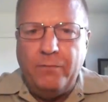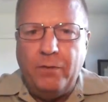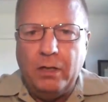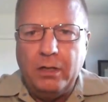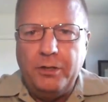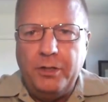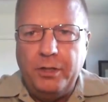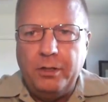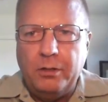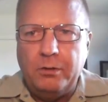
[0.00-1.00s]
a
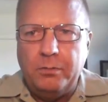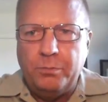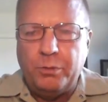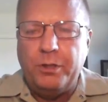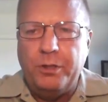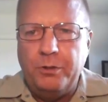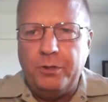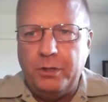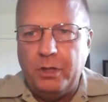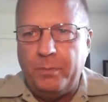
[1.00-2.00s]
volunteer
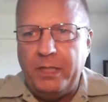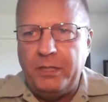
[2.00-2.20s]
produced uh,